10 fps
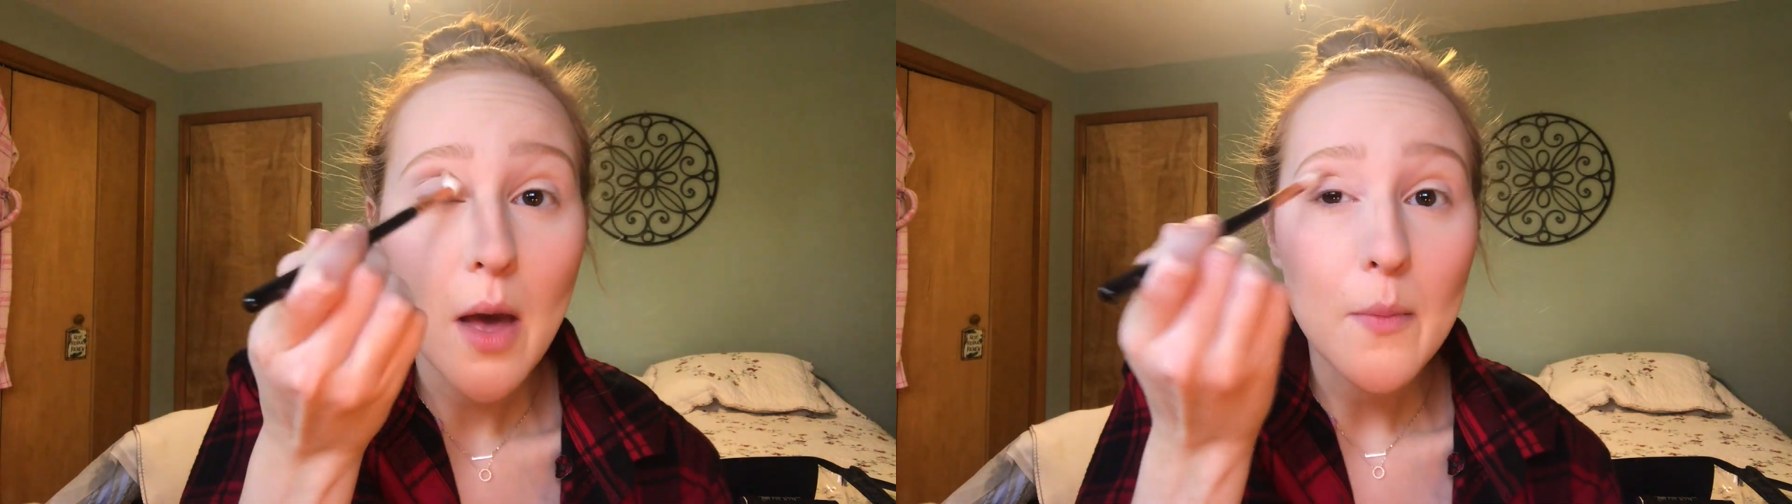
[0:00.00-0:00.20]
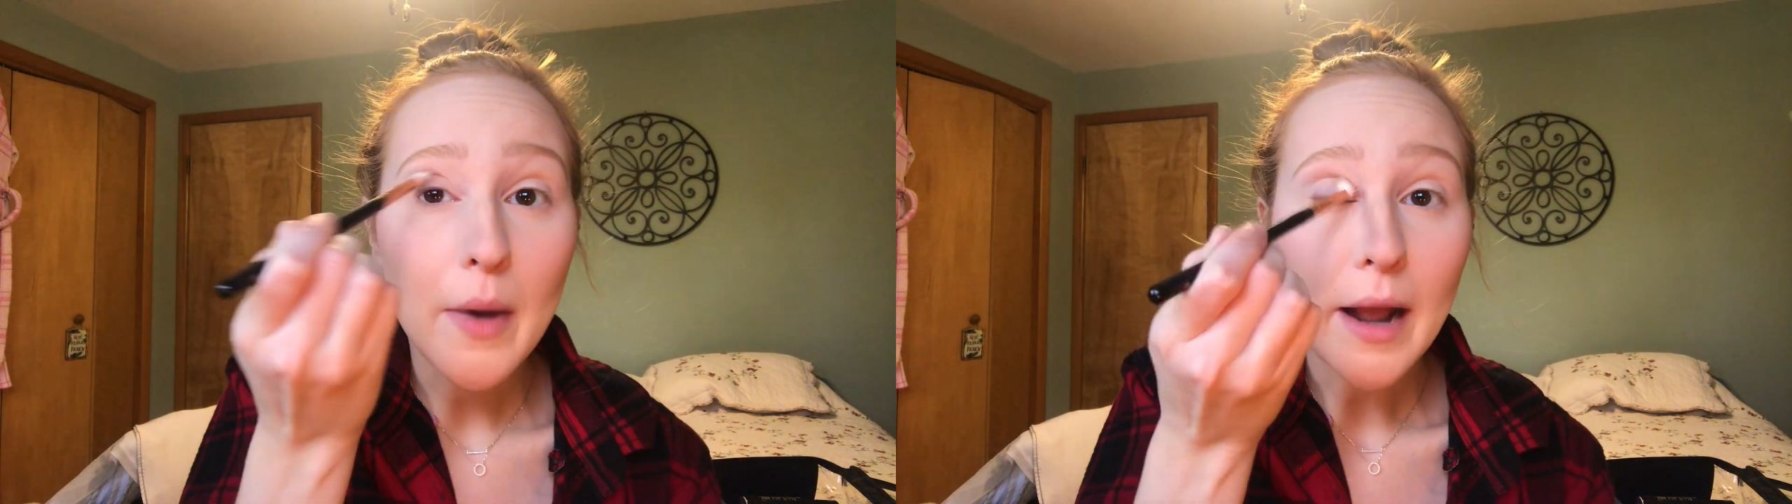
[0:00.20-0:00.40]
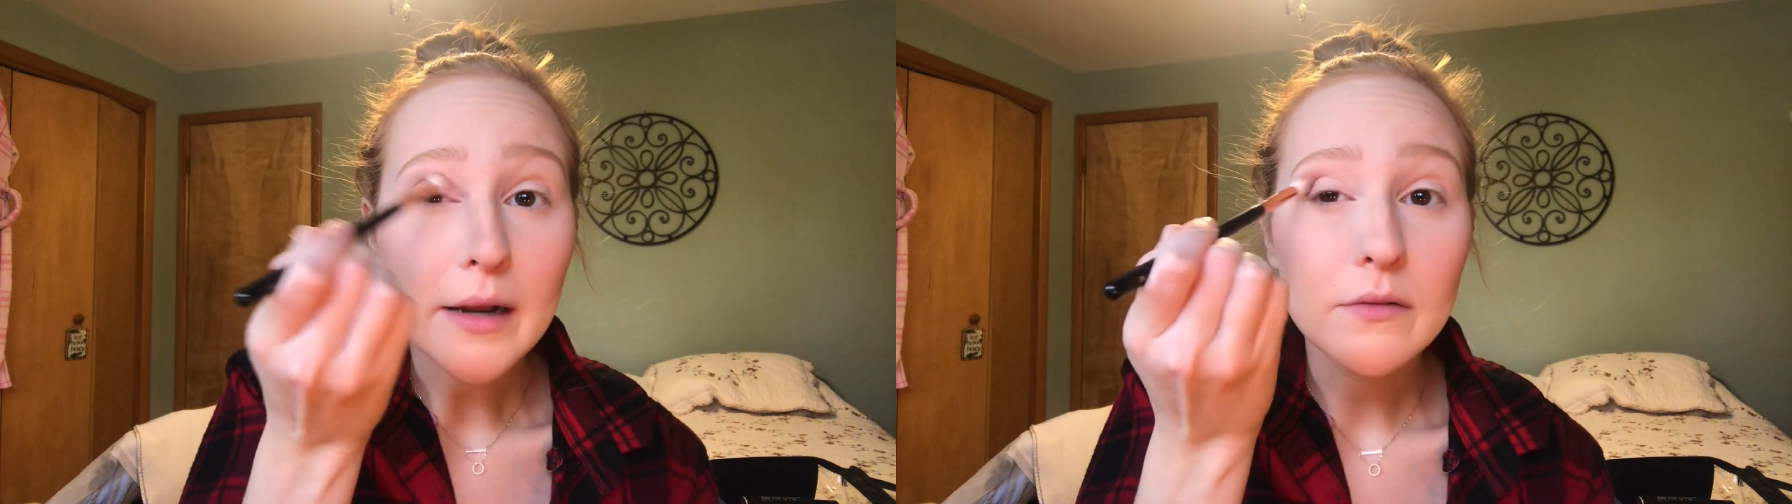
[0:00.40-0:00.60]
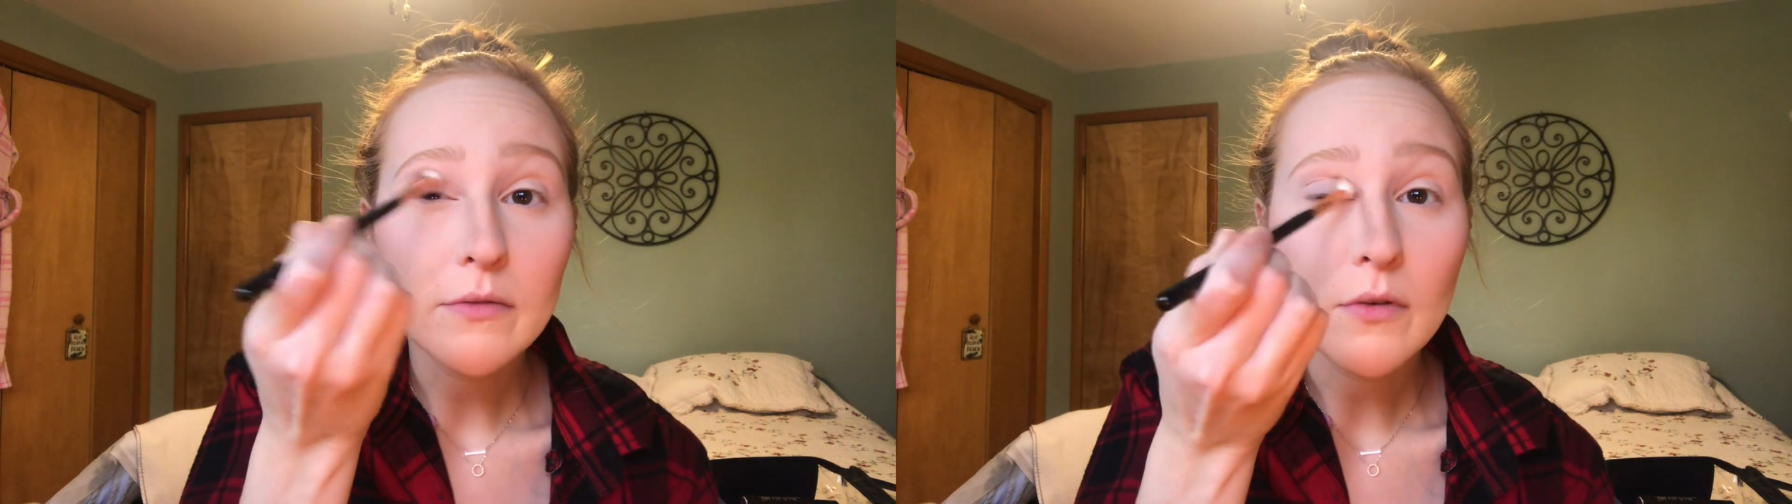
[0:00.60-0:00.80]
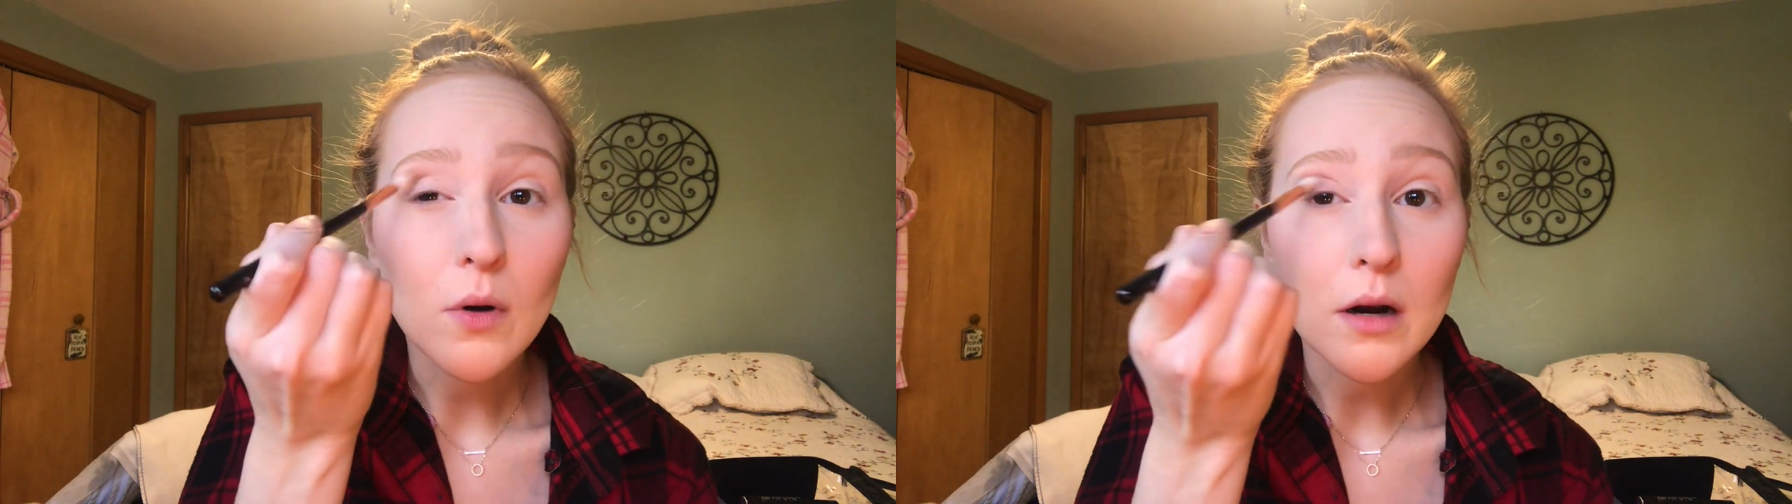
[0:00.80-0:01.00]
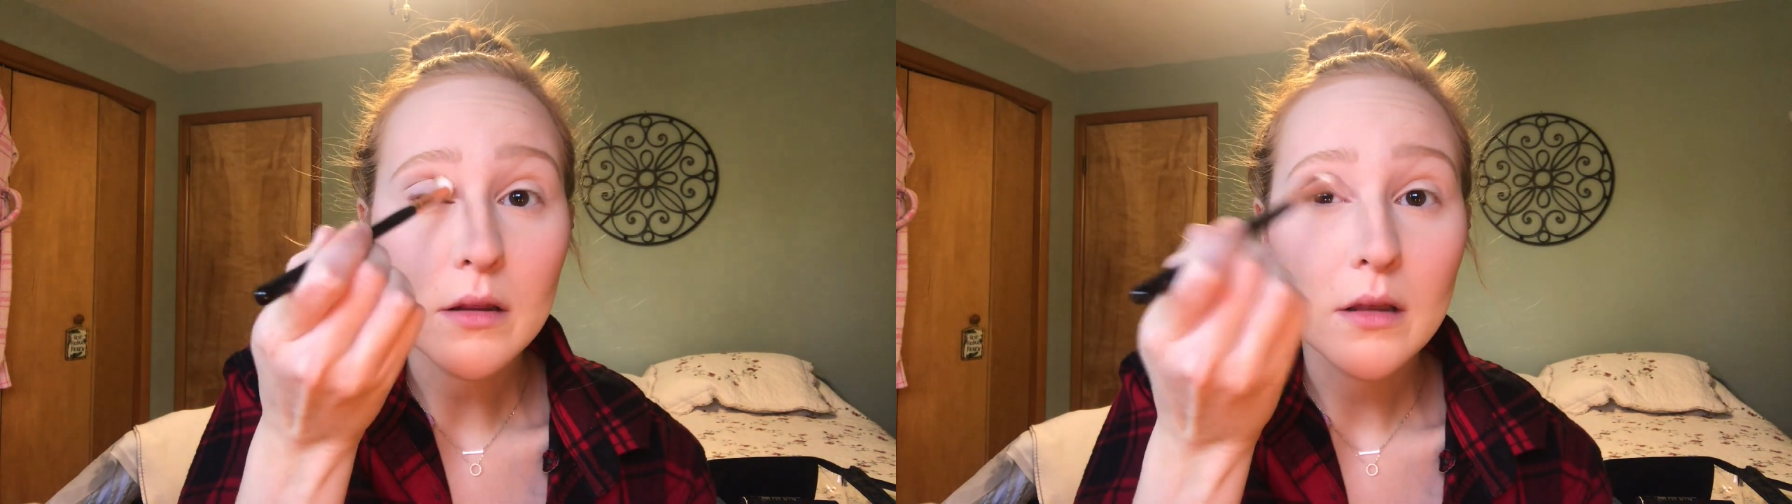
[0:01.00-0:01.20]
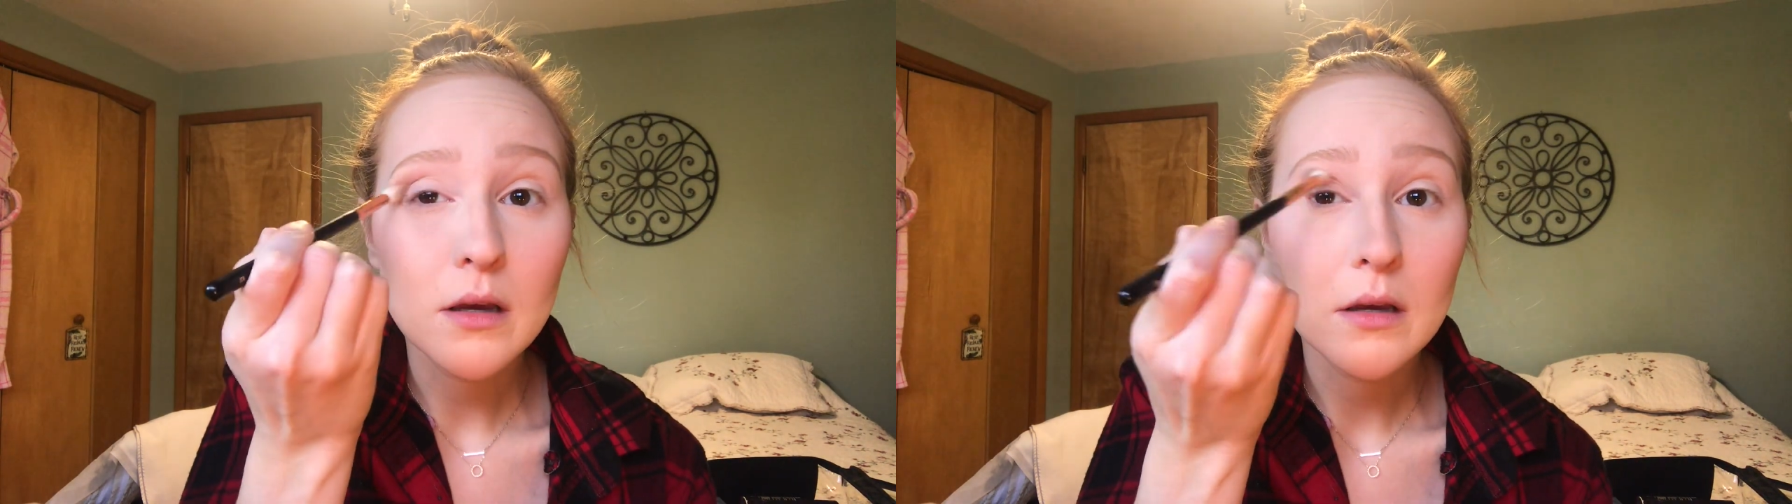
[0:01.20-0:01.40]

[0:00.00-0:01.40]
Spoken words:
back and forth